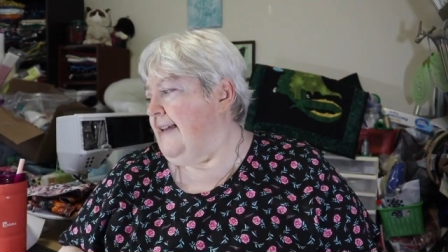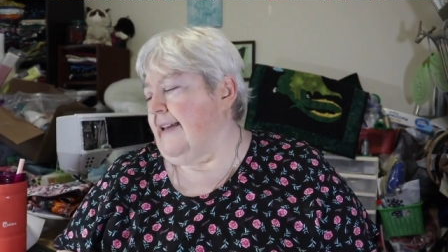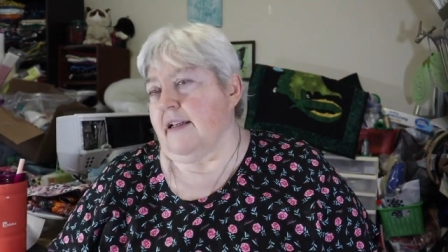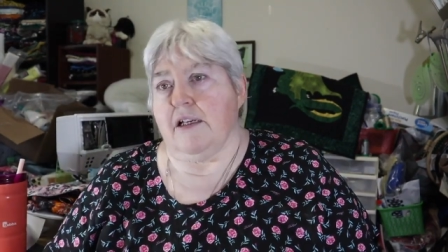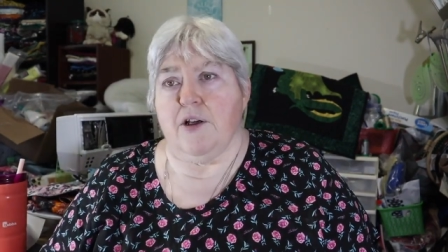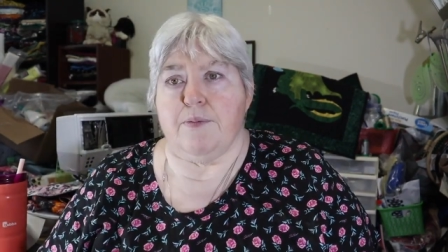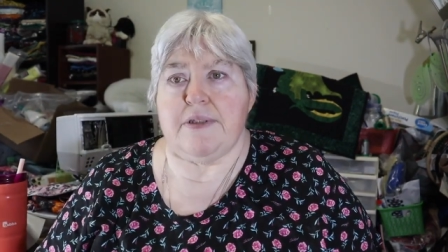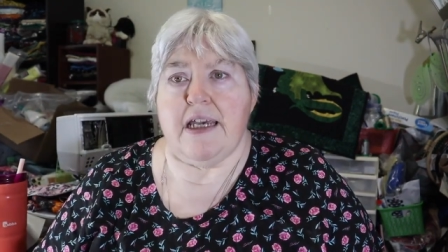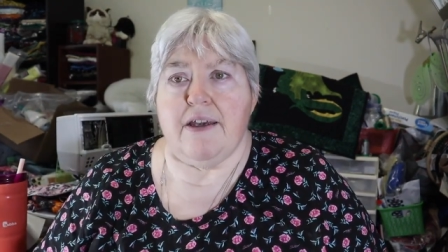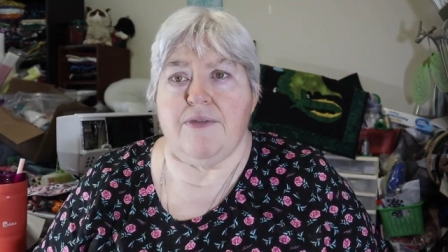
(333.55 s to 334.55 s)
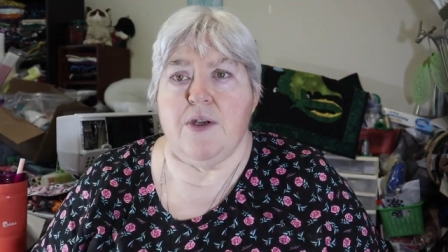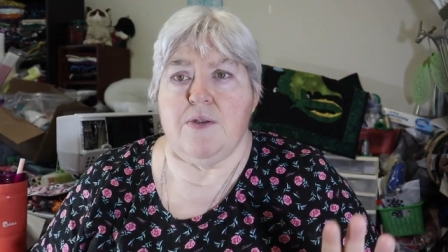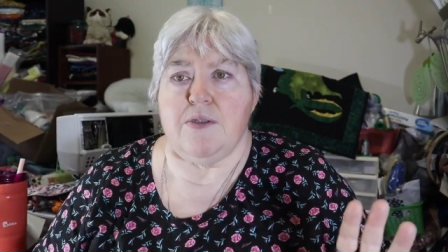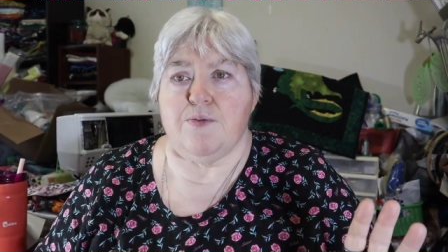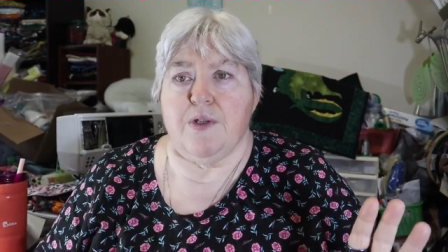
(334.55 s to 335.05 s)
and I hope to have
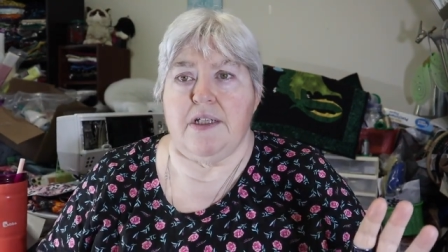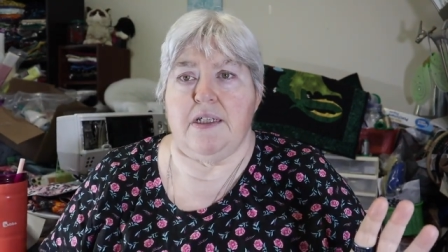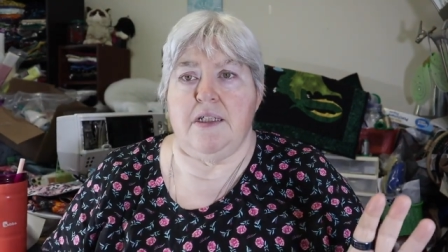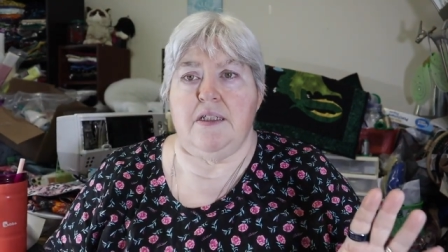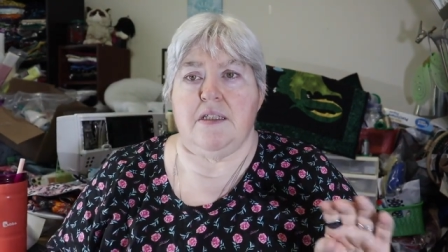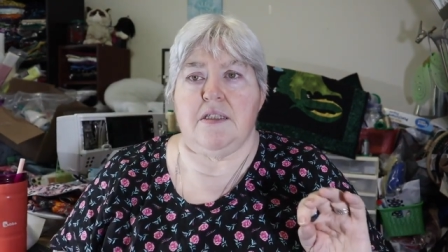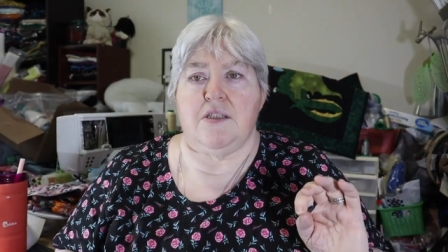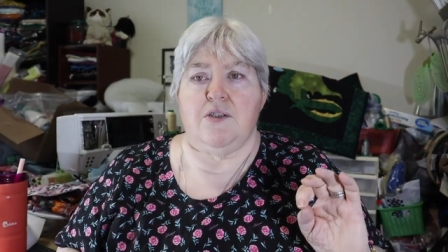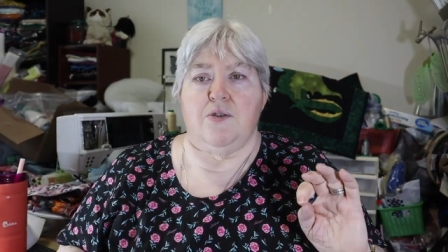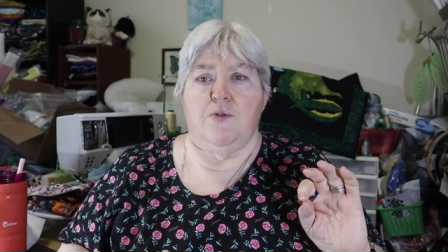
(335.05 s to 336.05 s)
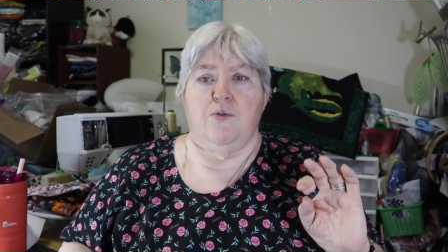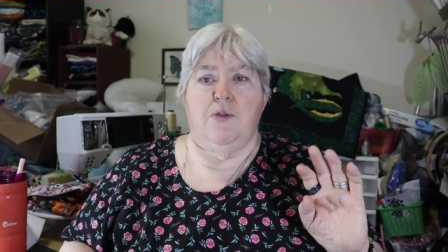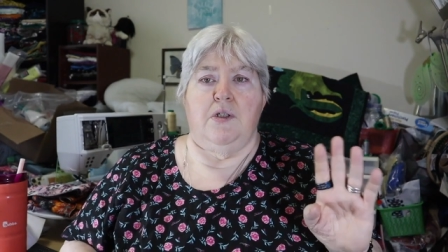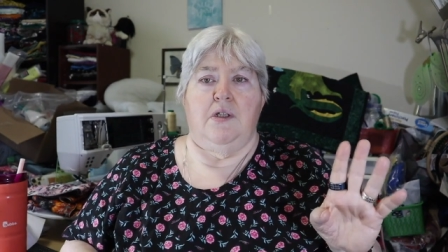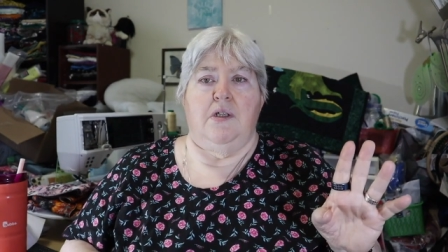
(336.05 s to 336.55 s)
those ready to
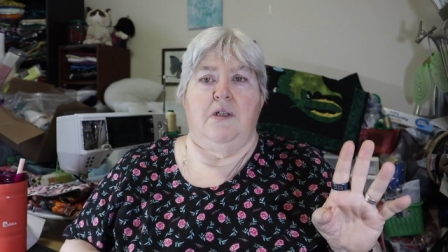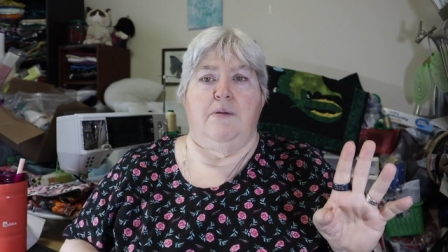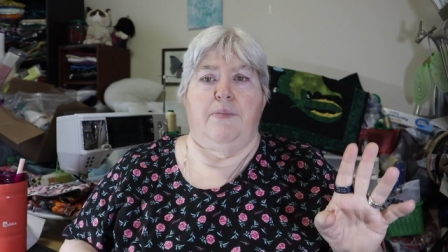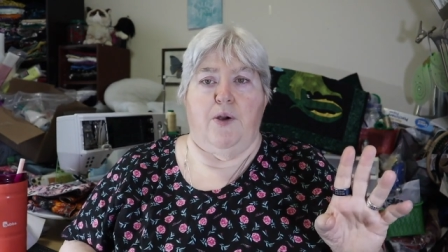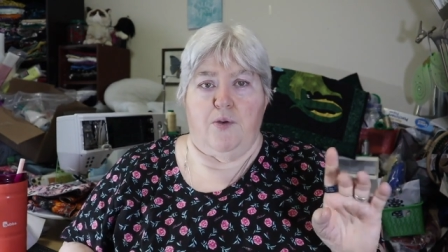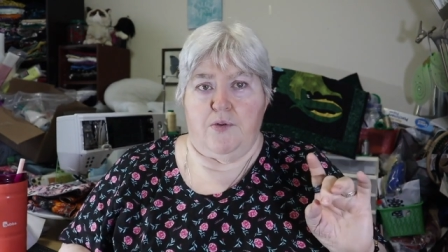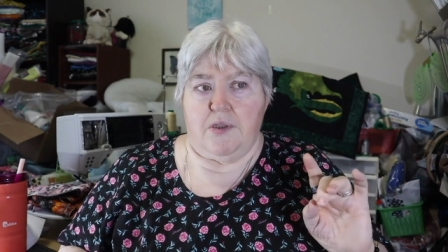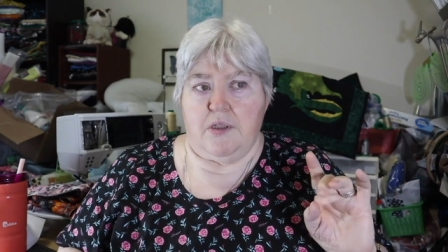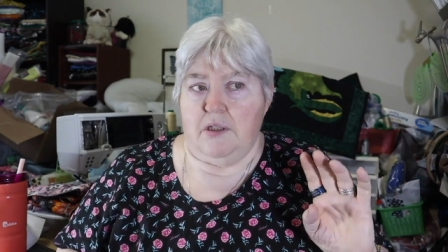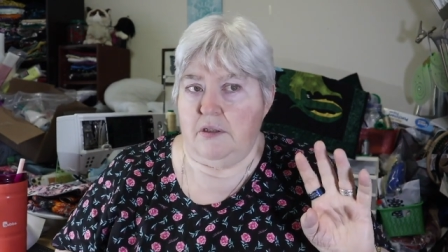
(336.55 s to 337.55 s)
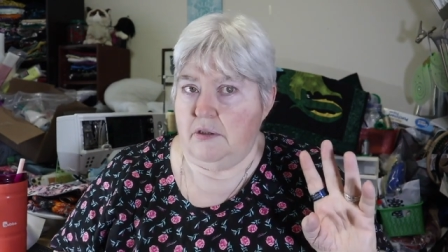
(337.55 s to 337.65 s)
post.